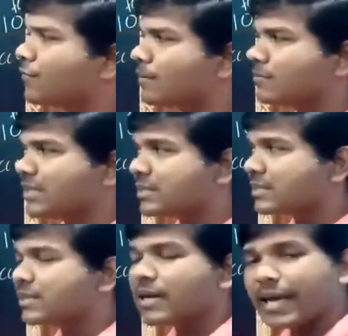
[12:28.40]
from these
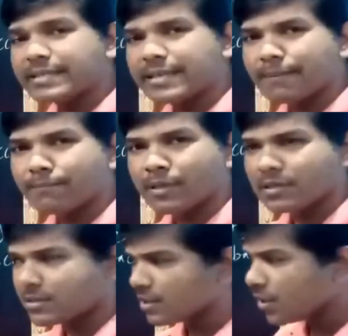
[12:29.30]

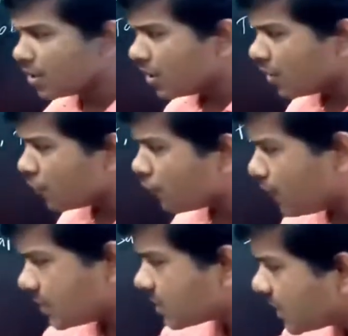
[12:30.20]
examples?
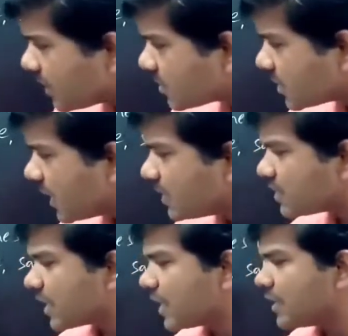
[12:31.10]
First state,
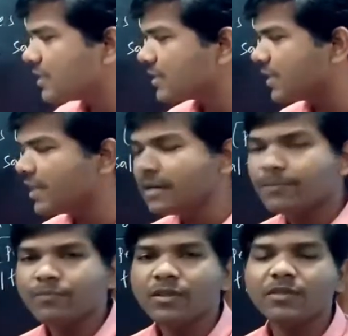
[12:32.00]
second
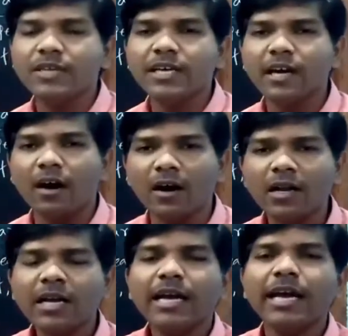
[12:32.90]
state, they
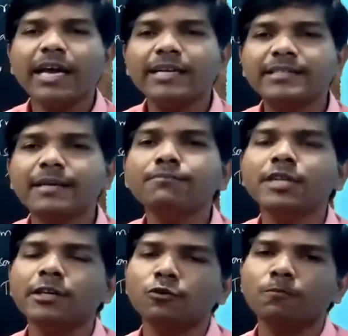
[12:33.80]
are
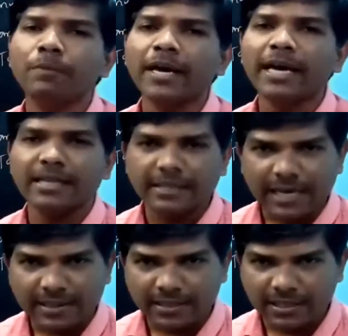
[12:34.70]
exempted to pay any
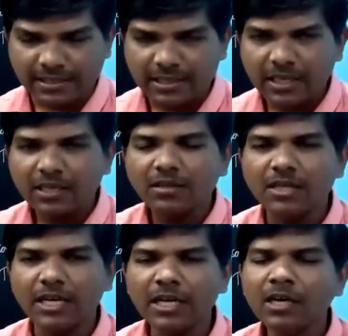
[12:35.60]
taxes.
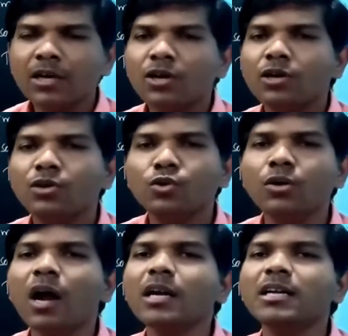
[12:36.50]
They do
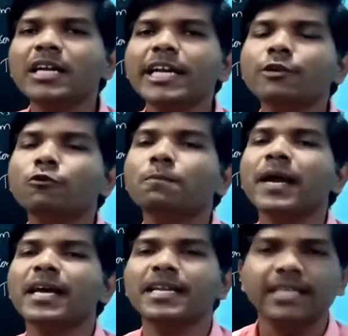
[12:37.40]
not need to
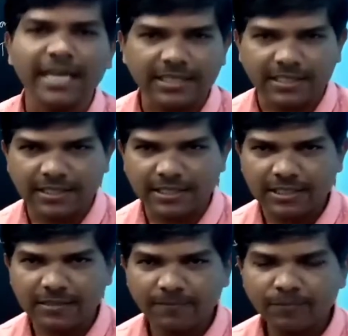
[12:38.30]
pay any
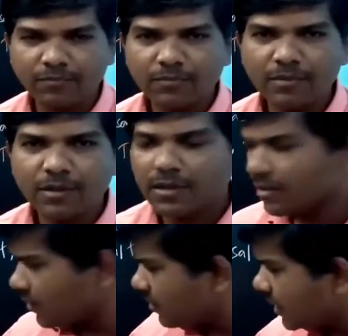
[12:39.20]
taxes.
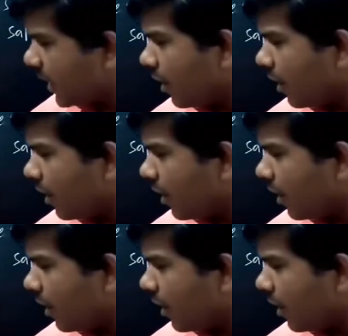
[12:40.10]
They